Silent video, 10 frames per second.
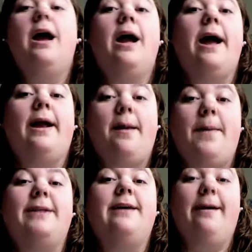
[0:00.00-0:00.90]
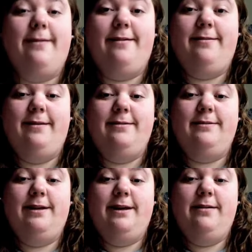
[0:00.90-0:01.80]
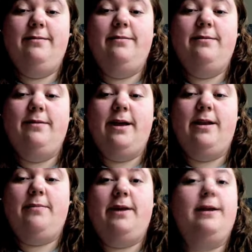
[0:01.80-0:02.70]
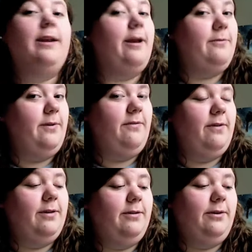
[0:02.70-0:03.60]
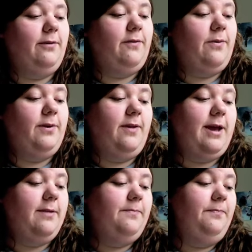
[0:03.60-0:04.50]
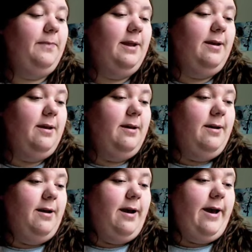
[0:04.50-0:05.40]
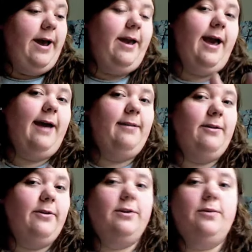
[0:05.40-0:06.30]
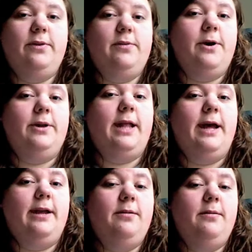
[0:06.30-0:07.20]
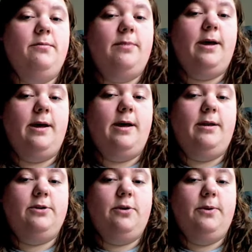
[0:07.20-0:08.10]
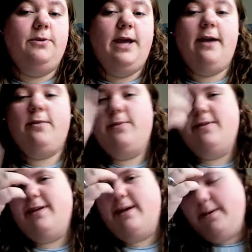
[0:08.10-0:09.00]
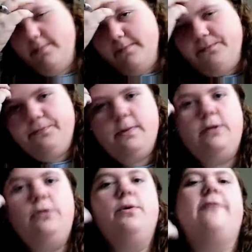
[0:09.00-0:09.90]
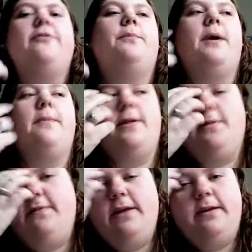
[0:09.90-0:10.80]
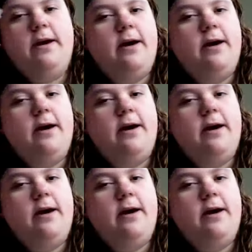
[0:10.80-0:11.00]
I got my taxes done today, and I'm getting a nice refund. Looking forward to that. I had started doing them online, but TurboTax was like, you have to pay Pennsylvania